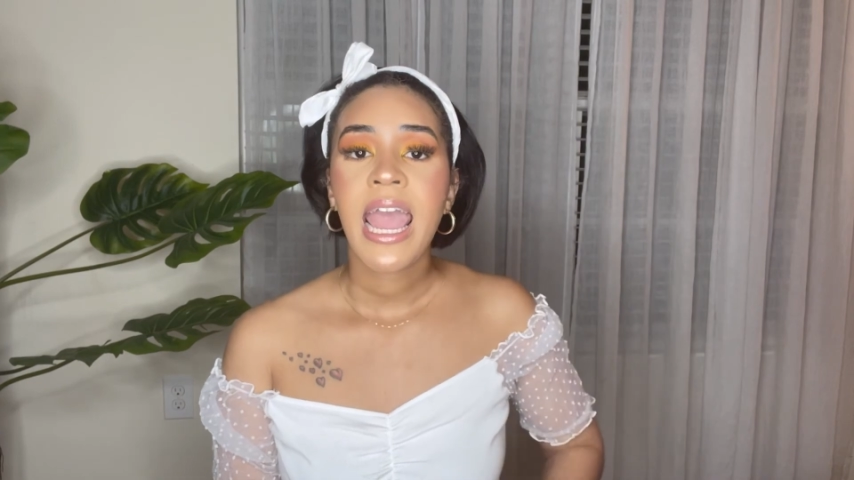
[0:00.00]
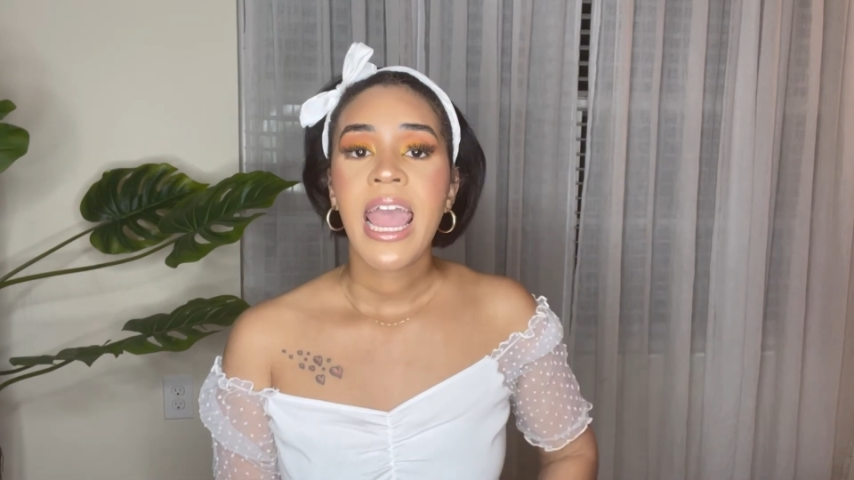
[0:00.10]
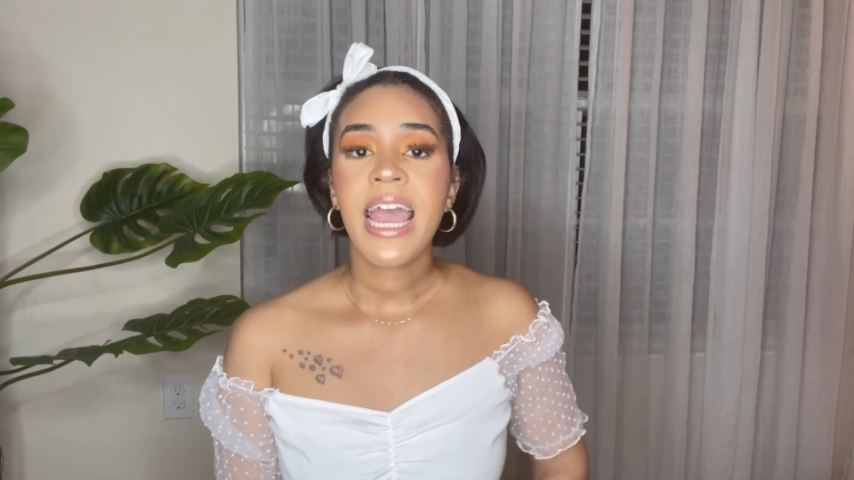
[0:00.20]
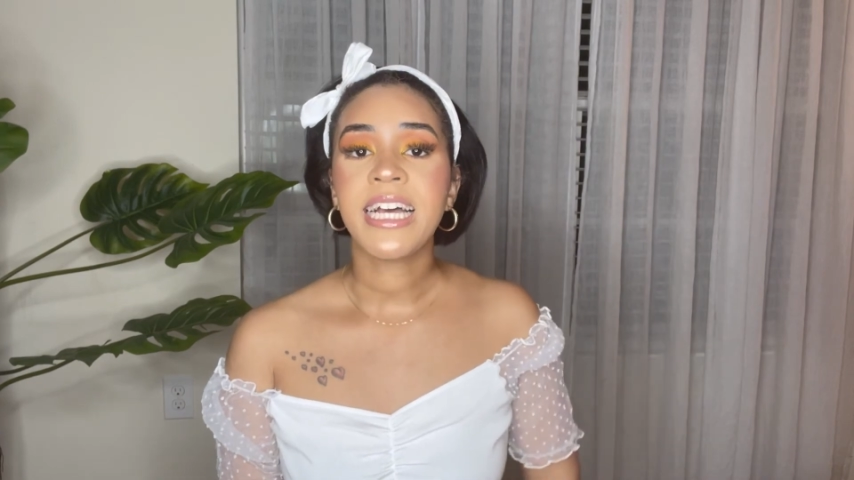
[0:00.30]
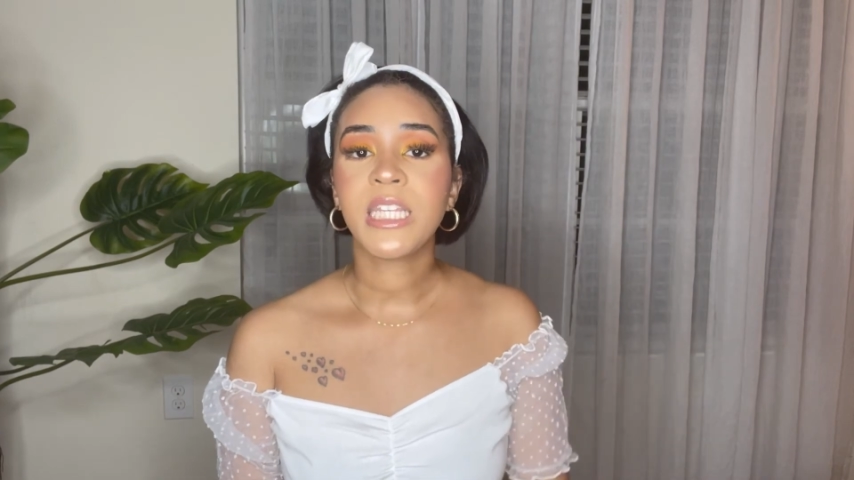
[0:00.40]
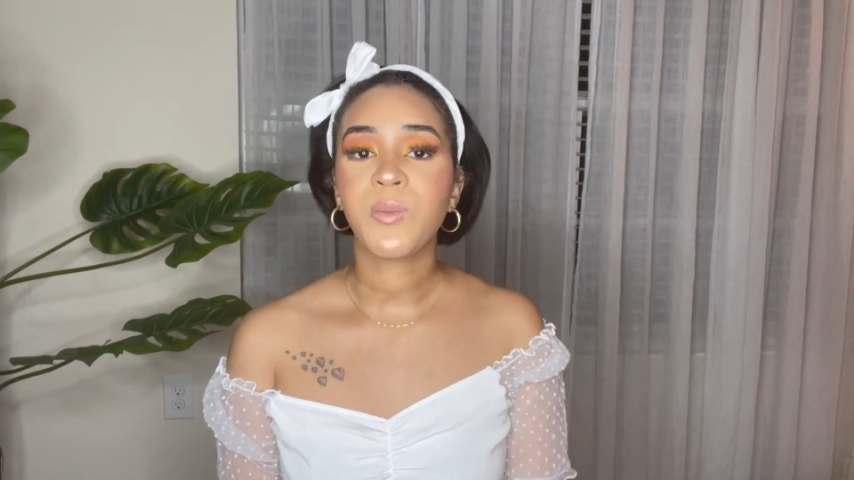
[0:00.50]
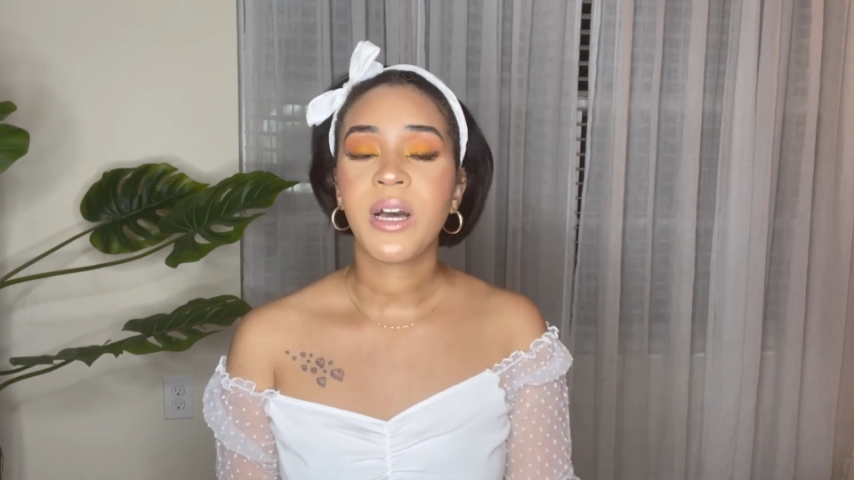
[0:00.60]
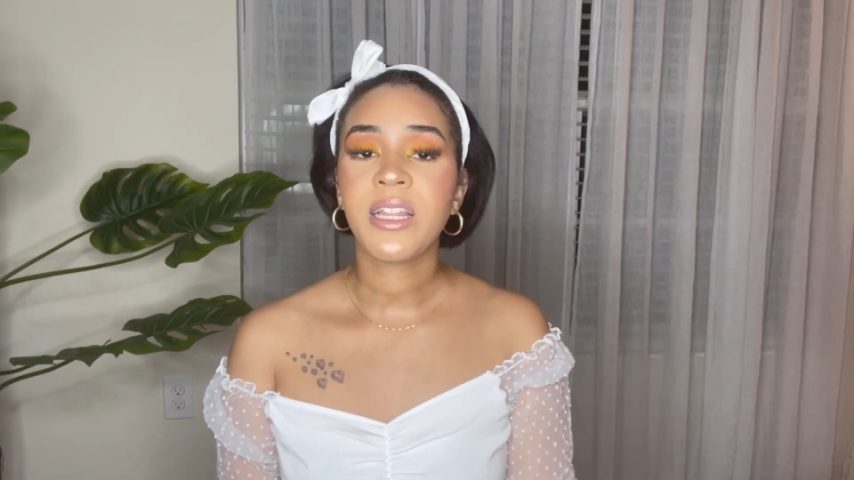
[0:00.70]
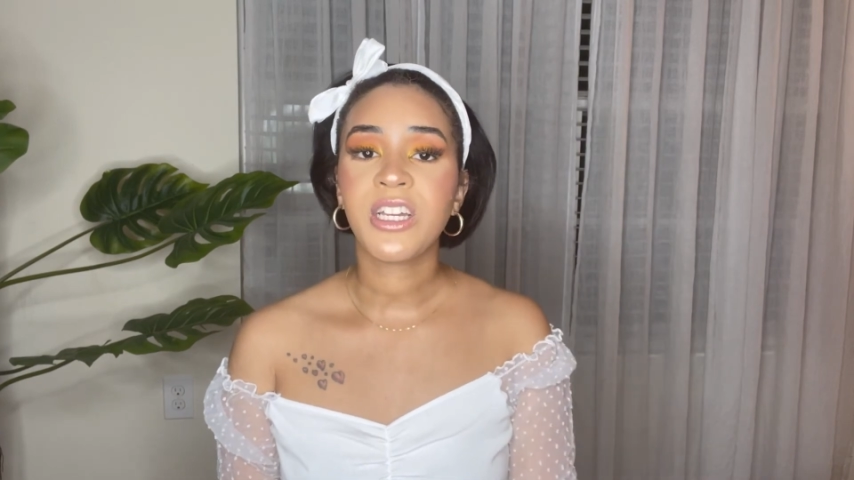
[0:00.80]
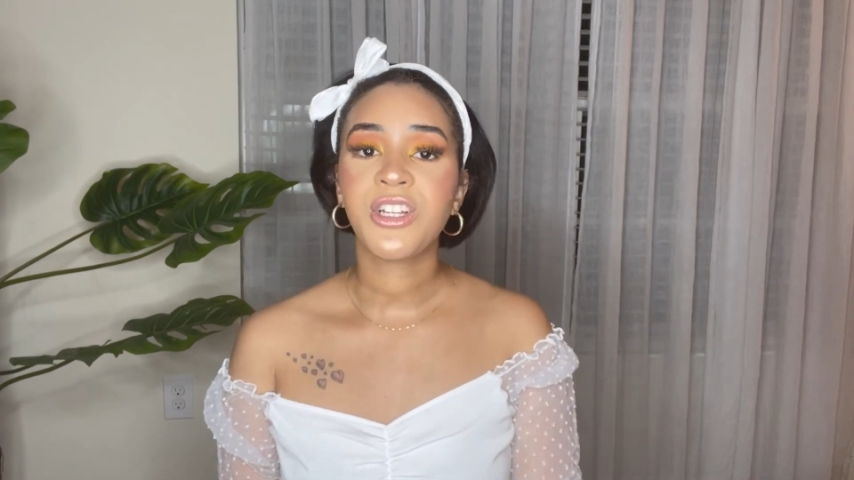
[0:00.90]
as
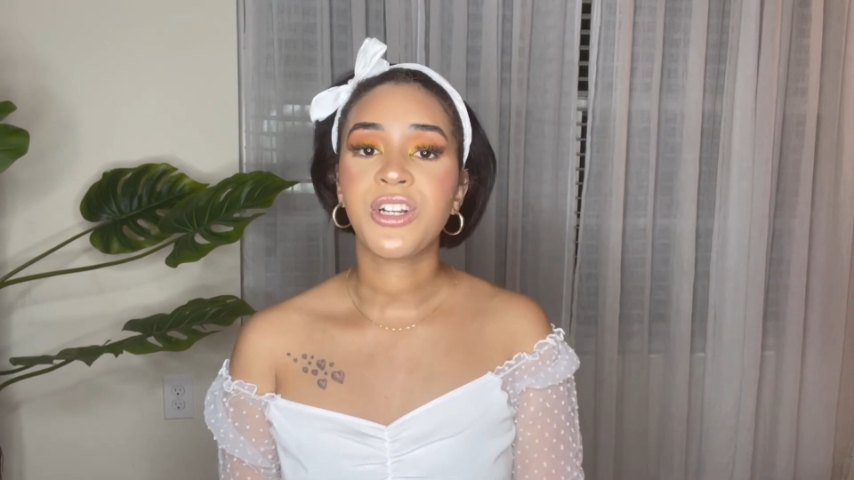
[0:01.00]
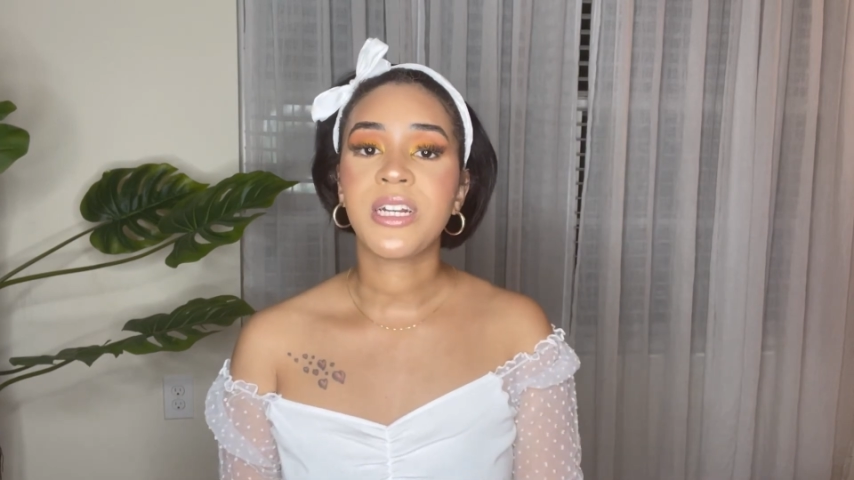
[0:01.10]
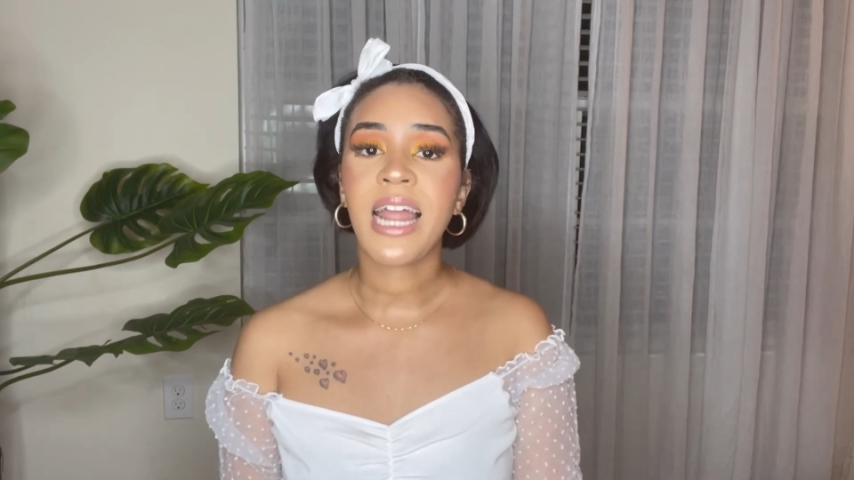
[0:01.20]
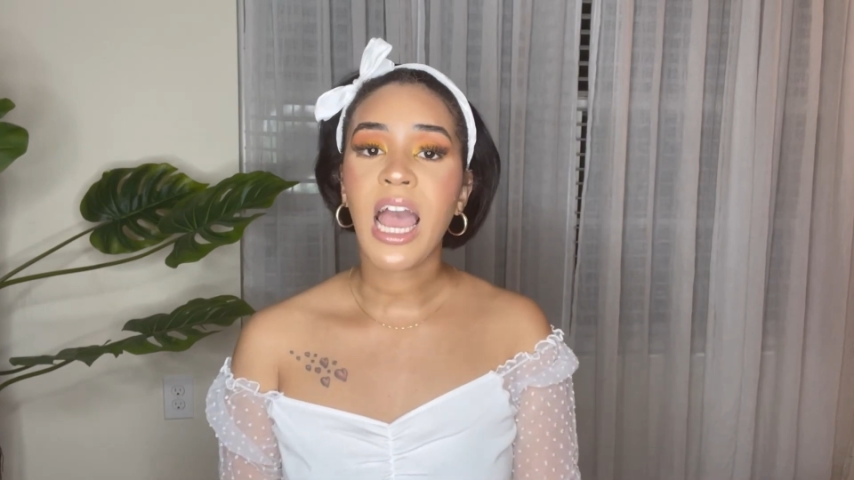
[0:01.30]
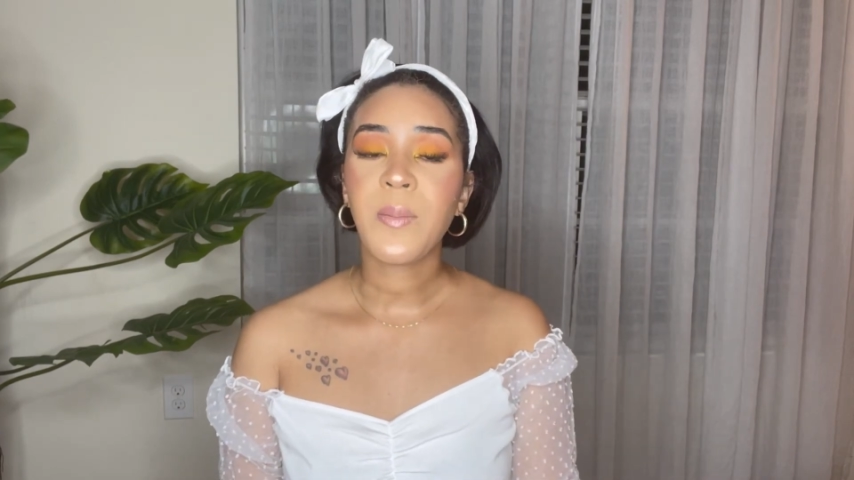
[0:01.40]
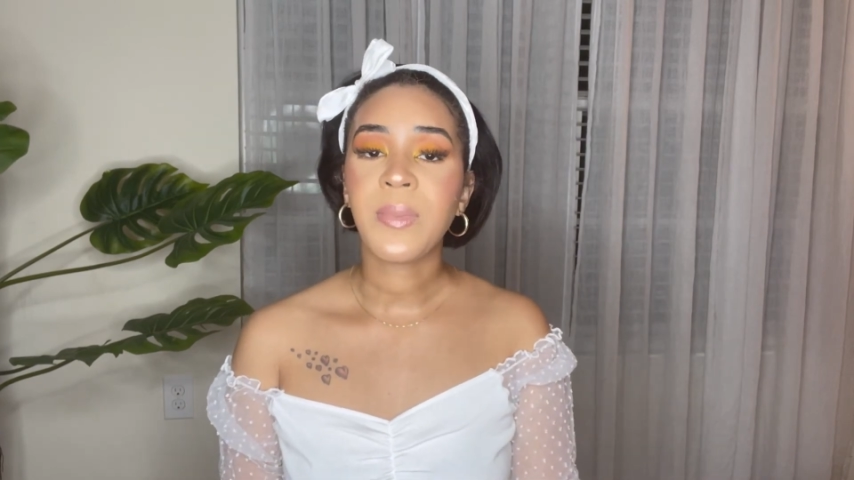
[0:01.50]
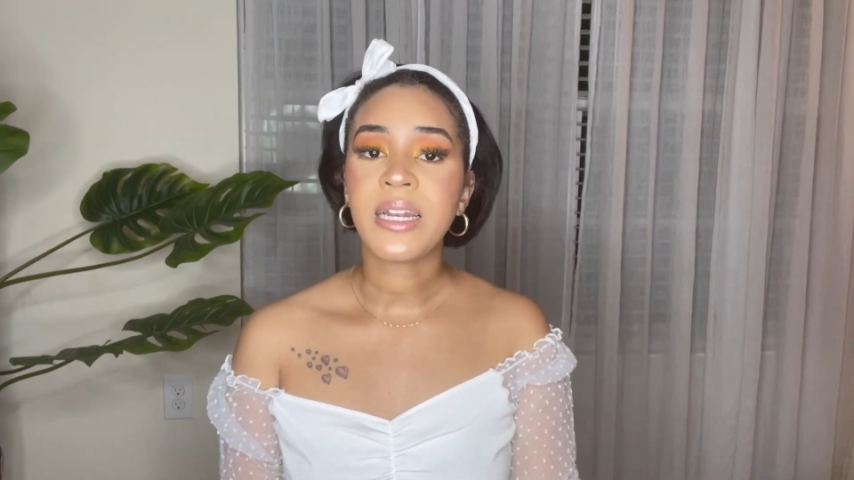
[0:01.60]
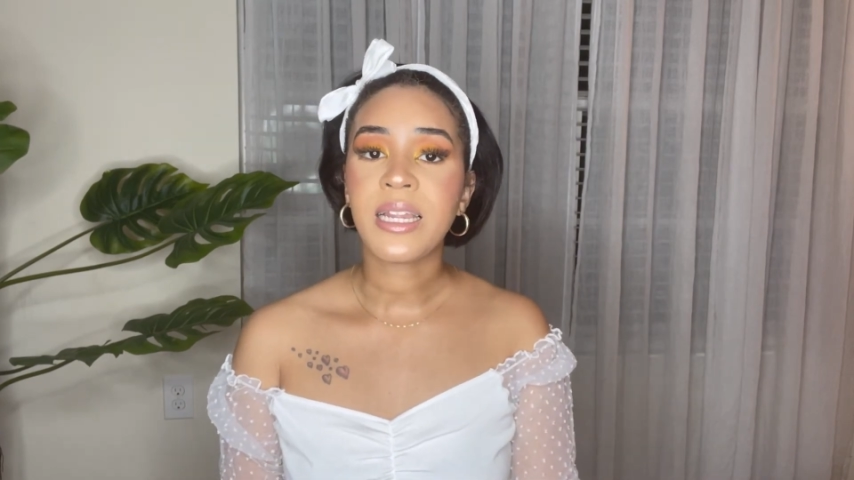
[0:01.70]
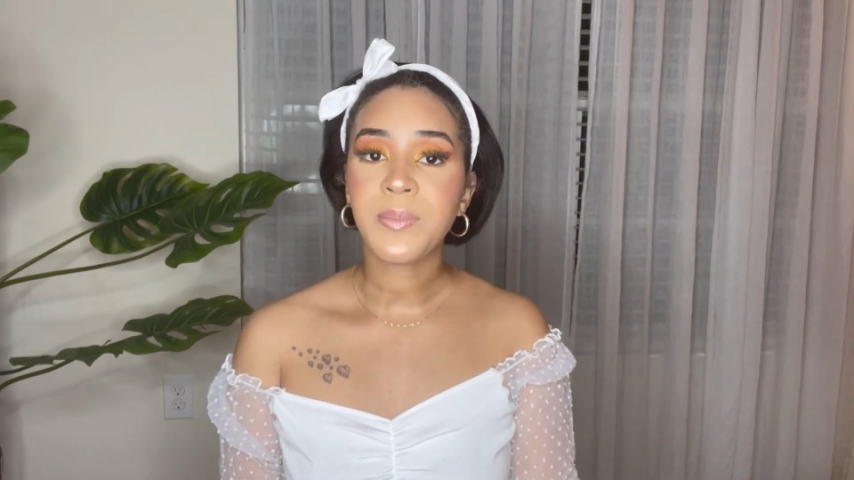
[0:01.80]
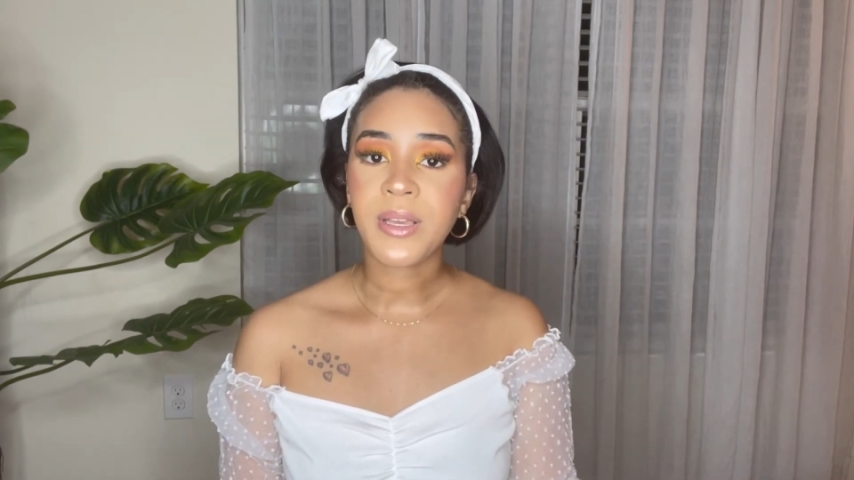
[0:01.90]
well as you're not
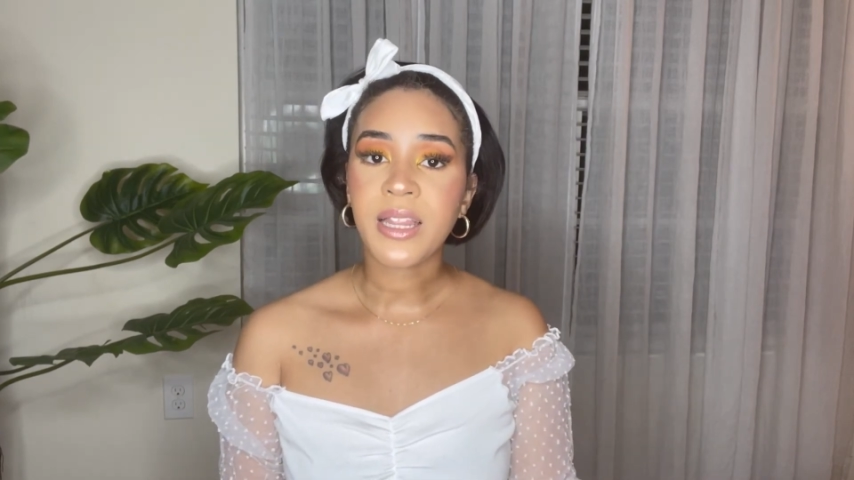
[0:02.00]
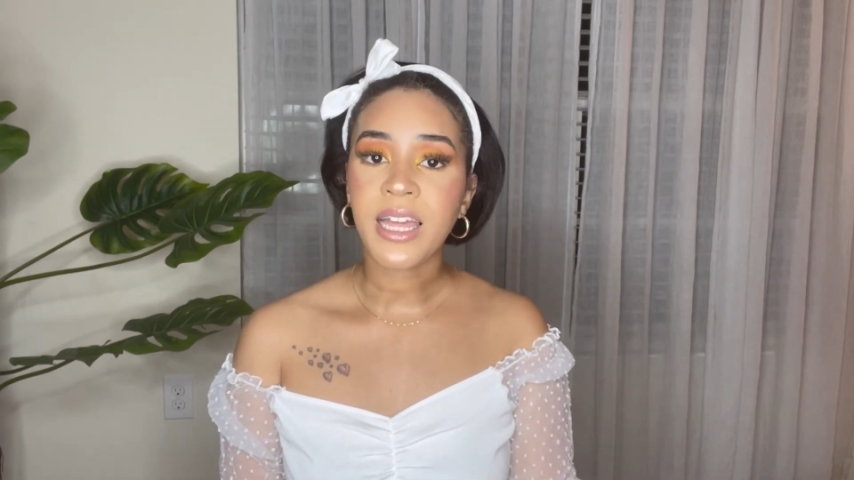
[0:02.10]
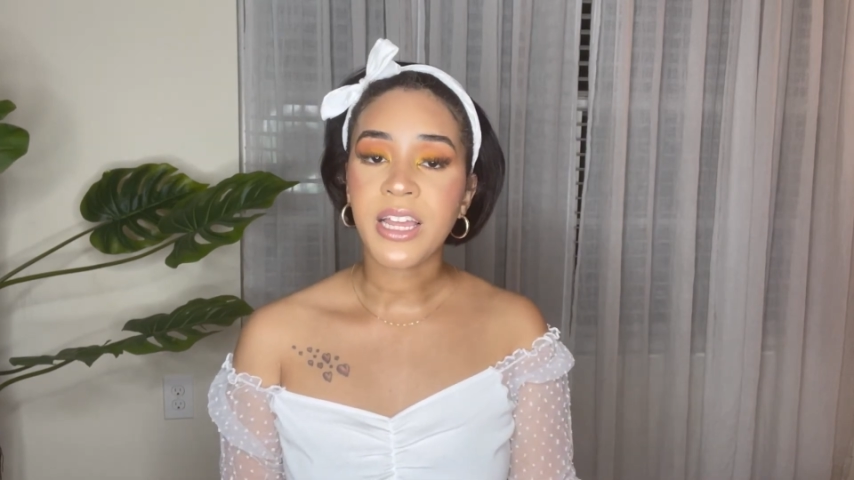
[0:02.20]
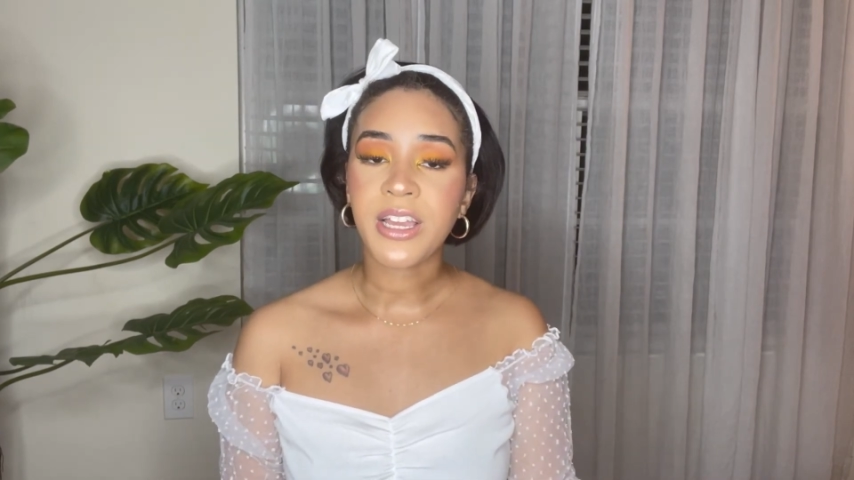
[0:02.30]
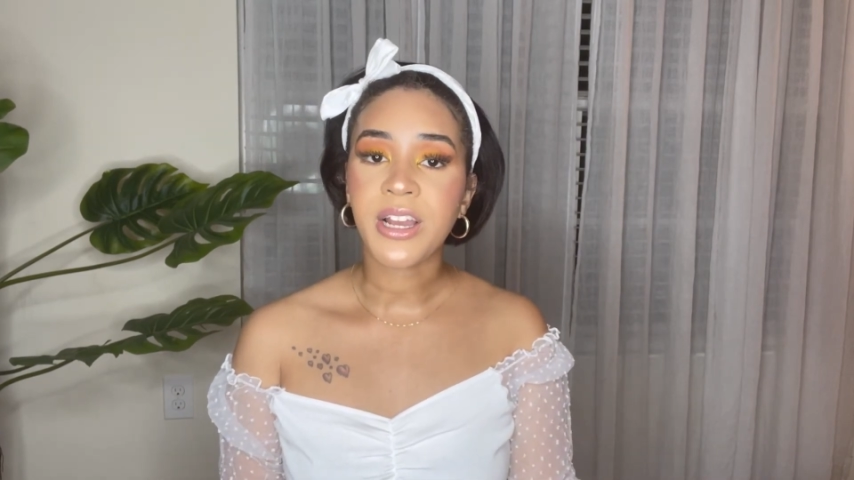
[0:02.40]
manipulating